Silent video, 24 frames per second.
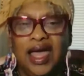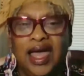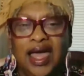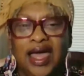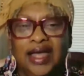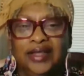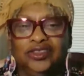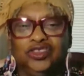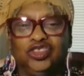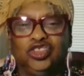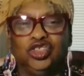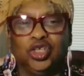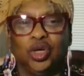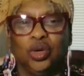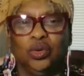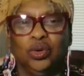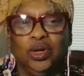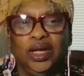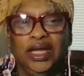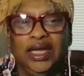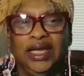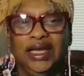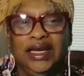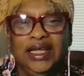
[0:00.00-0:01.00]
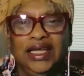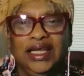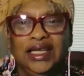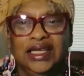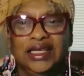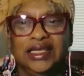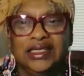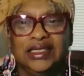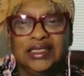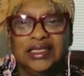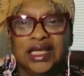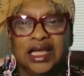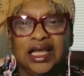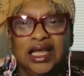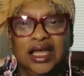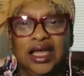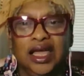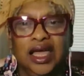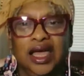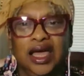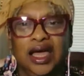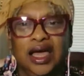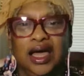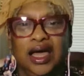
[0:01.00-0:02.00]
And so it is
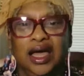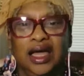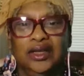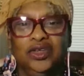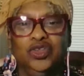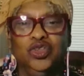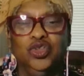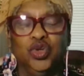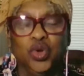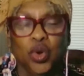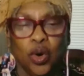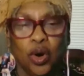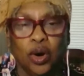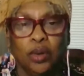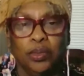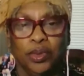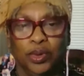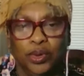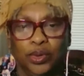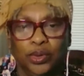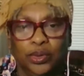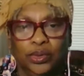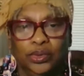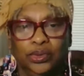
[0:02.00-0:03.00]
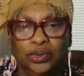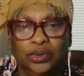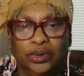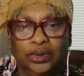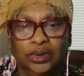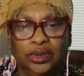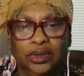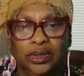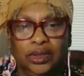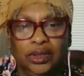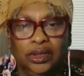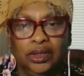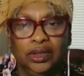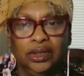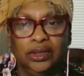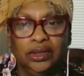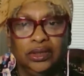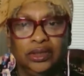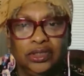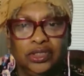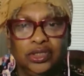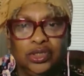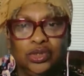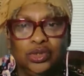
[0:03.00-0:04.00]
normal
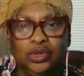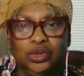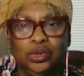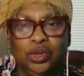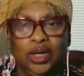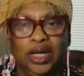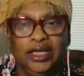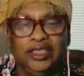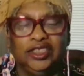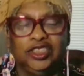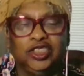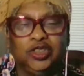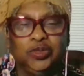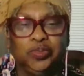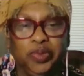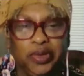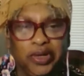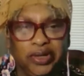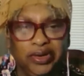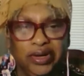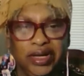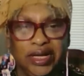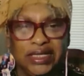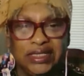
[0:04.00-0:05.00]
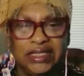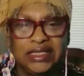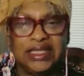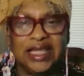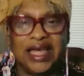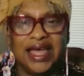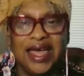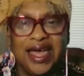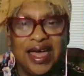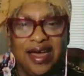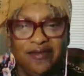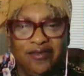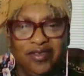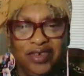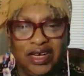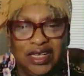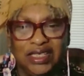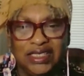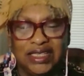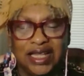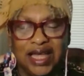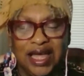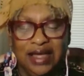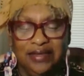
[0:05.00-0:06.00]
to experience the
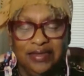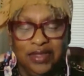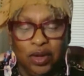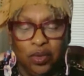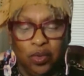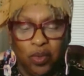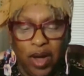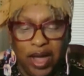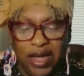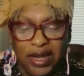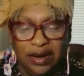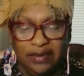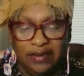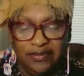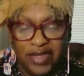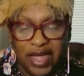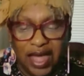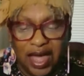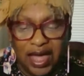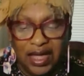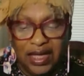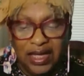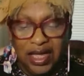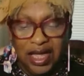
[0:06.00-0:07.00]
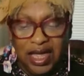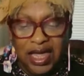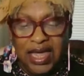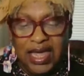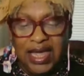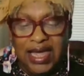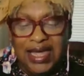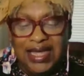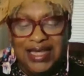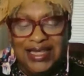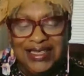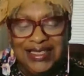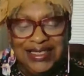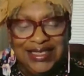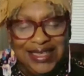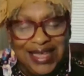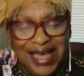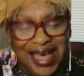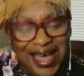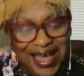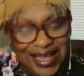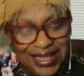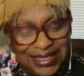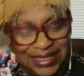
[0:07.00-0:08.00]
heaviness and the weight of that.
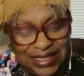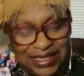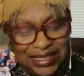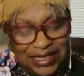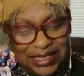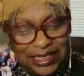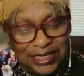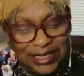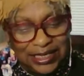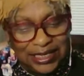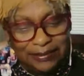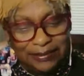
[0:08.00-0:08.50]
Yet,